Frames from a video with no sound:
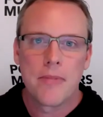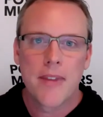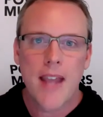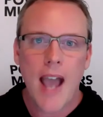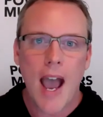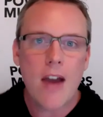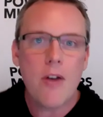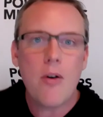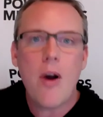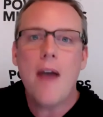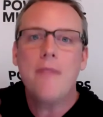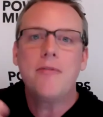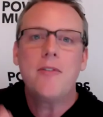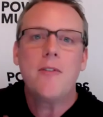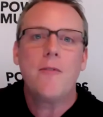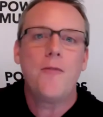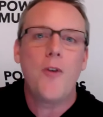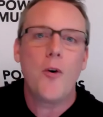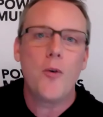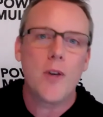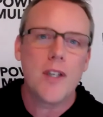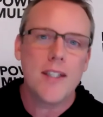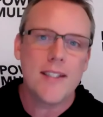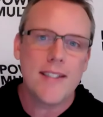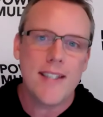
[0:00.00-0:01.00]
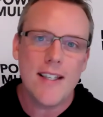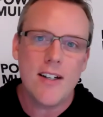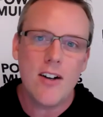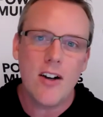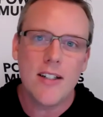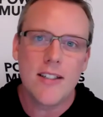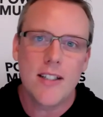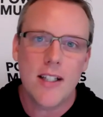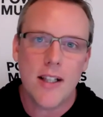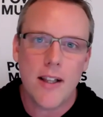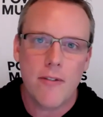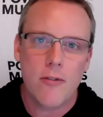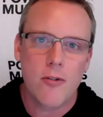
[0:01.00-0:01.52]
I don't have to focus in on
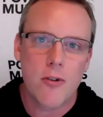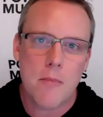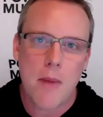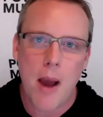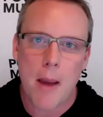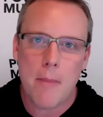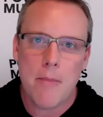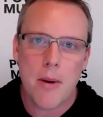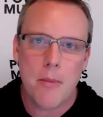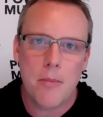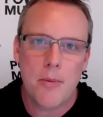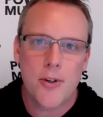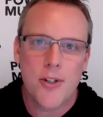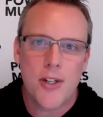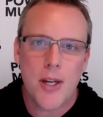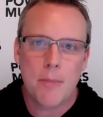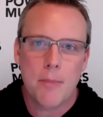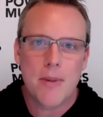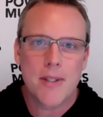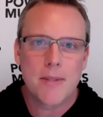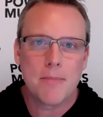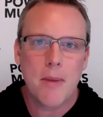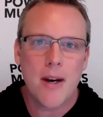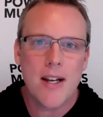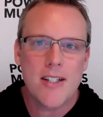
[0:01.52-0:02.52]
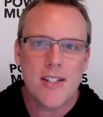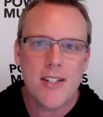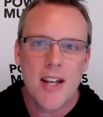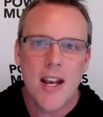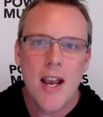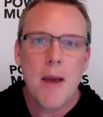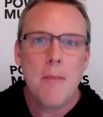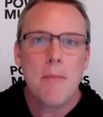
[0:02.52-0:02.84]
delivering my membership as much